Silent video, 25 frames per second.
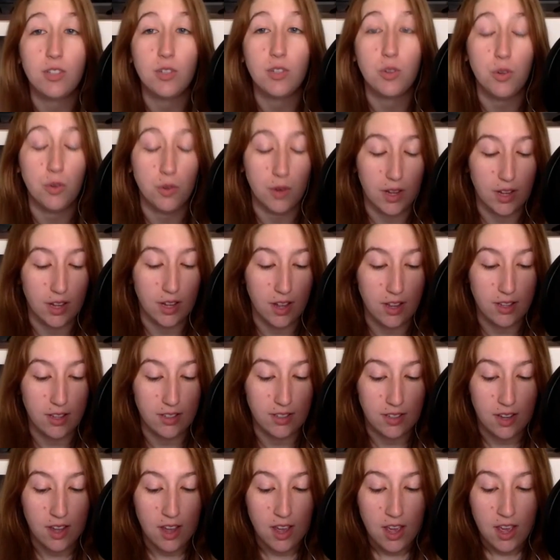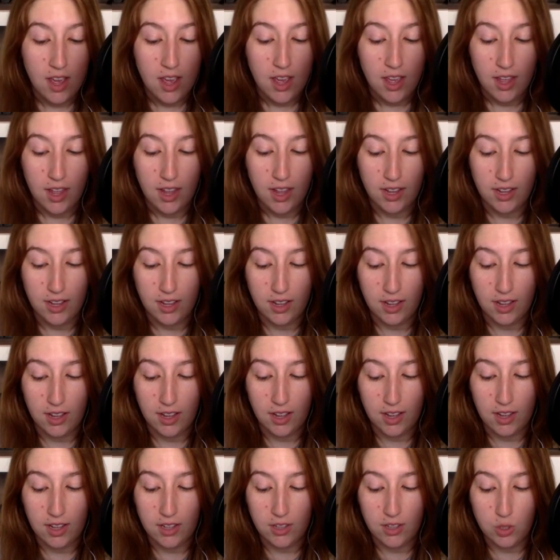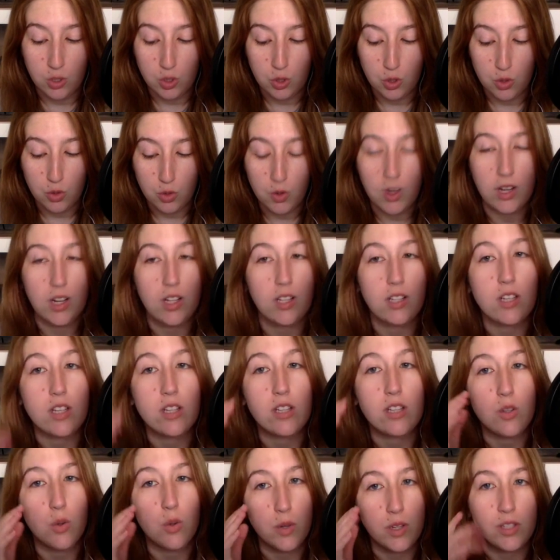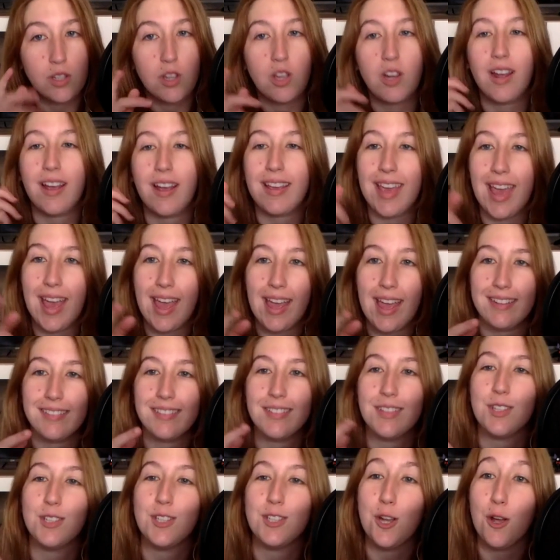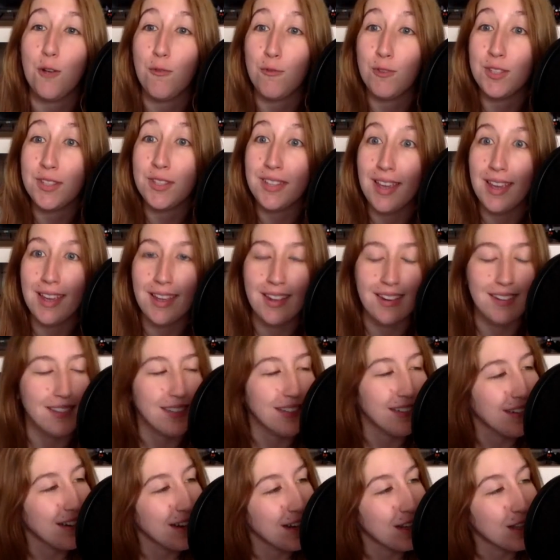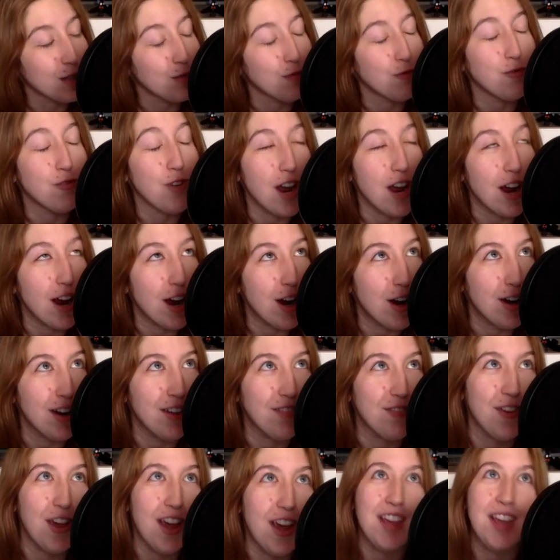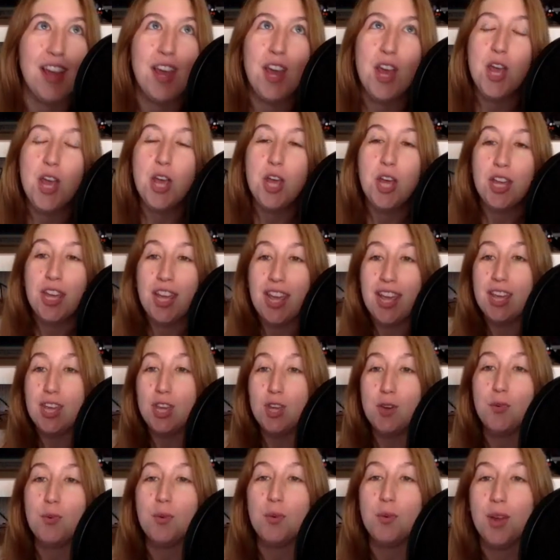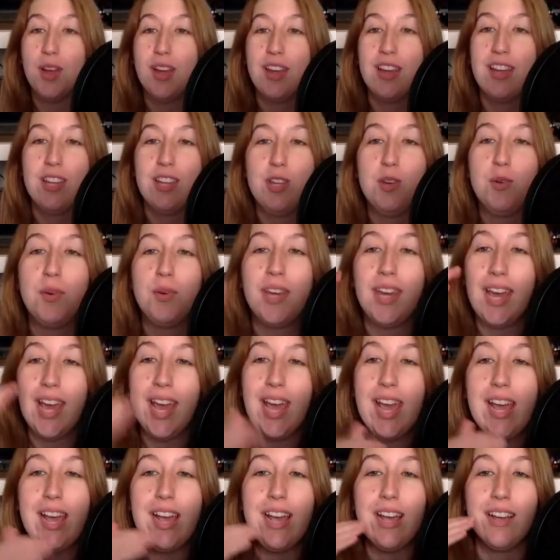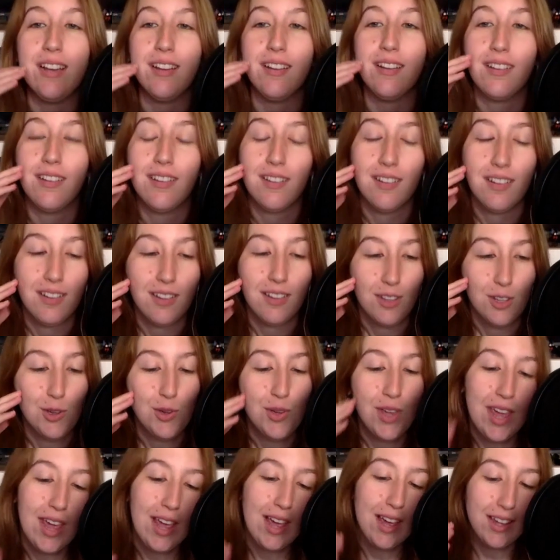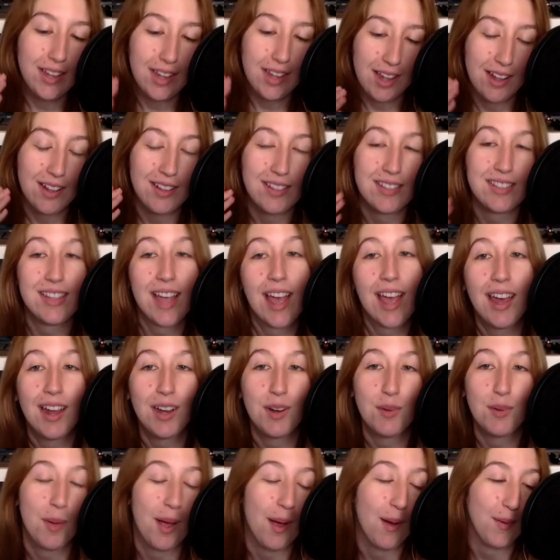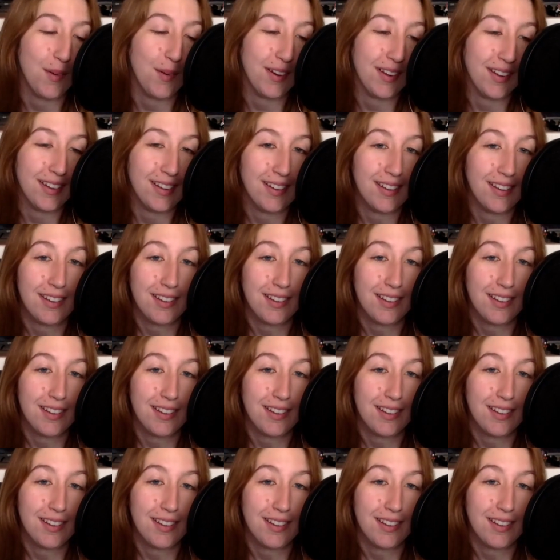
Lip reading: it's true. It It's true, and it's always good. Again, the tough skin. It's very you can't get sad about it.